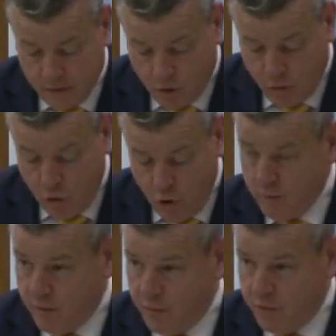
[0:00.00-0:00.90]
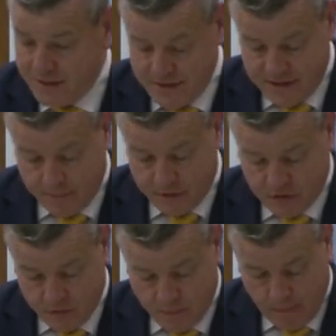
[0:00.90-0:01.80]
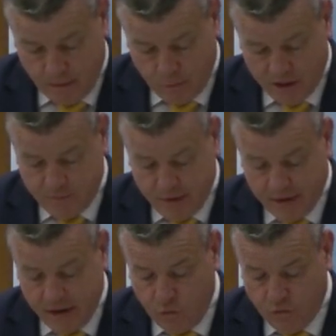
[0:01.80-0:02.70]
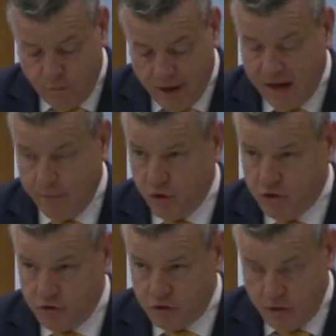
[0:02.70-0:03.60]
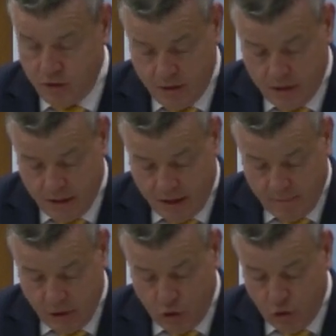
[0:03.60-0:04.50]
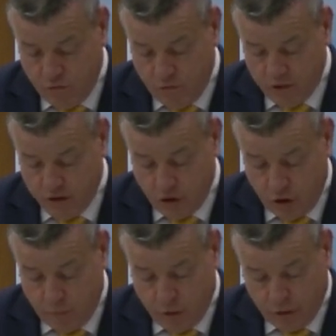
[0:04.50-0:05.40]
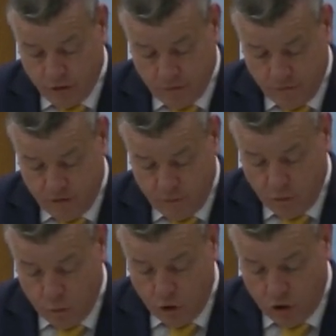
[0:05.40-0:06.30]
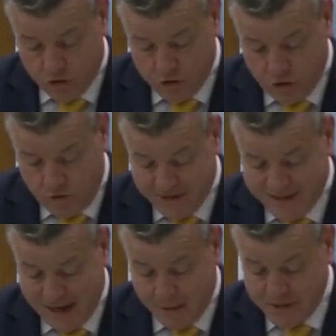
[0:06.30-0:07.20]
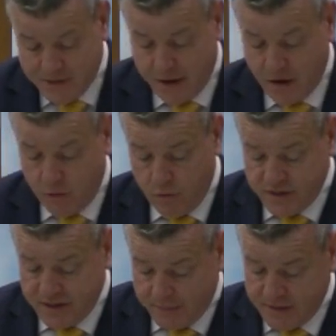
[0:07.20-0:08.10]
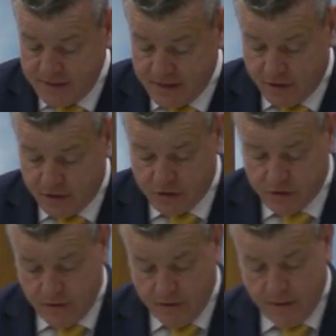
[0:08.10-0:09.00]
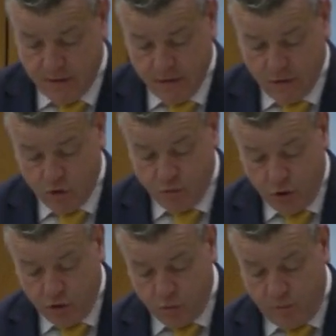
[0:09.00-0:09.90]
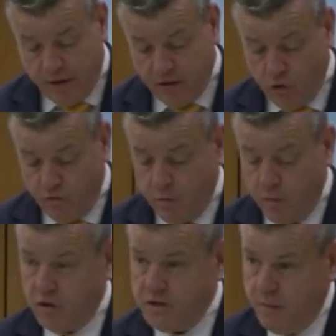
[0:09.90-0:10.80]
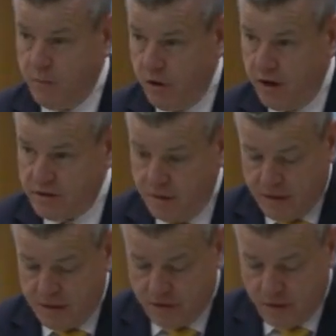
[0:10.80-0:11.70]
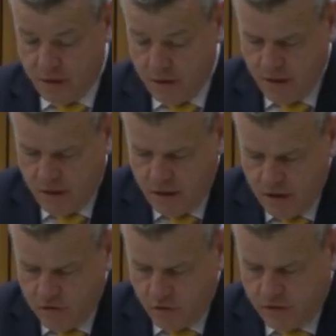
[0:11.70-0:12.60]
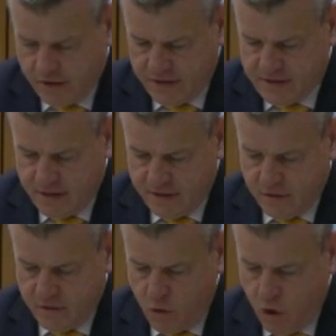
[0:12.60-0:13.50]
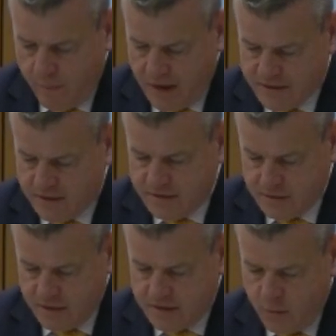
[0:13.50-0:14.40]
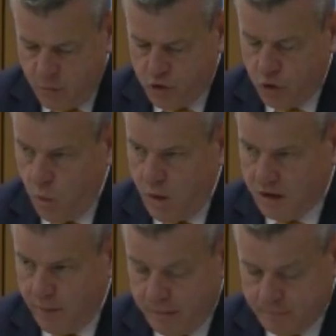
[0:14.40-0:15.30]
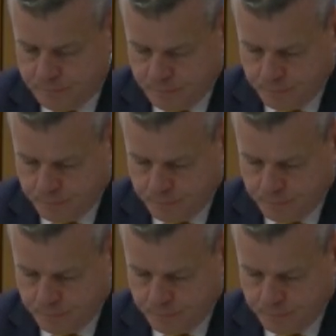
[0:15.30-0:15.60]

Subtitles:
or moor them in prison ships, whilst painting over Mickey Mouse and Baloo from the Jungle Book from the walls of asylum seeker reception centres. Those murals were painted over because the immigration minister thought that they sent the wrong message as they were too welcoming.